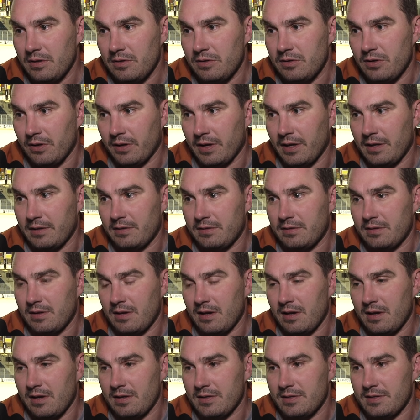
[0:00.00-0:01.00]
took
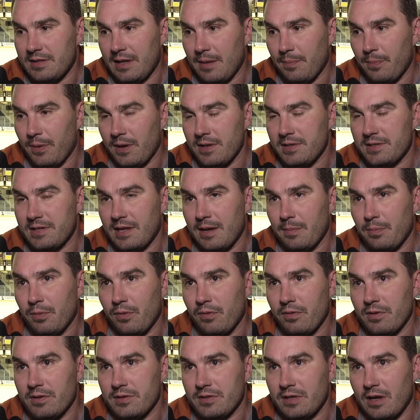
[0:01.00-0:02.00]
it step by step
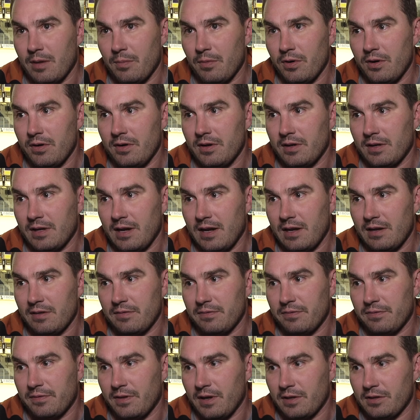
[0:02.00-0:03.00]
over the summer and kind
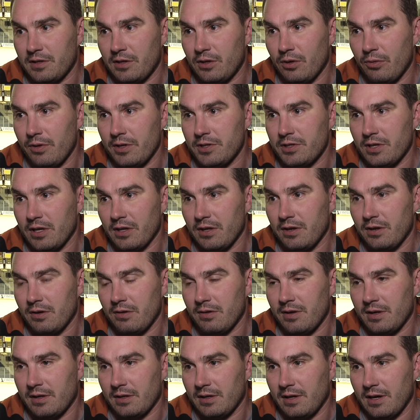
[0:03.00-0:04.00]
of got to know each
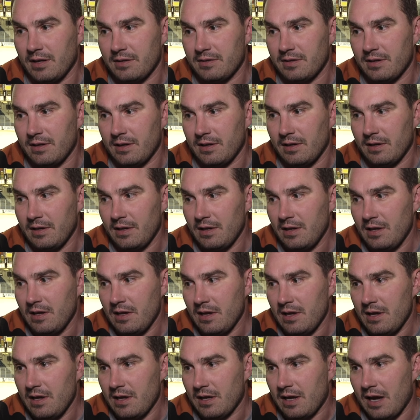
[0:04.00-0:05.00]
other and got to
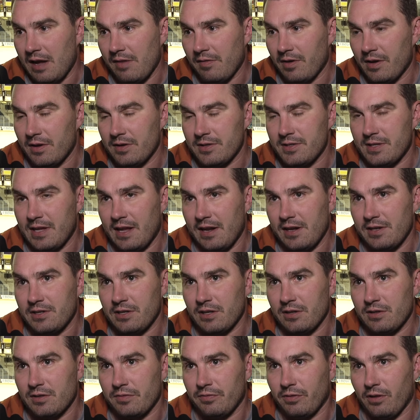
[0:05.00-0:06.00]
kind of understand
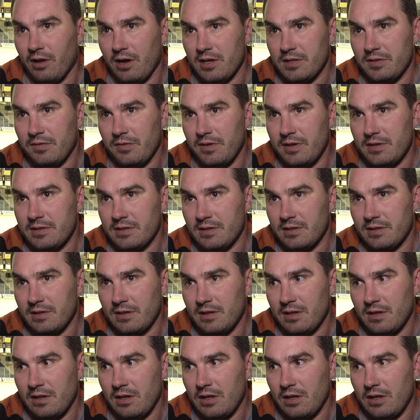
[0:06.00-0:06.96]
each other's philosophies, and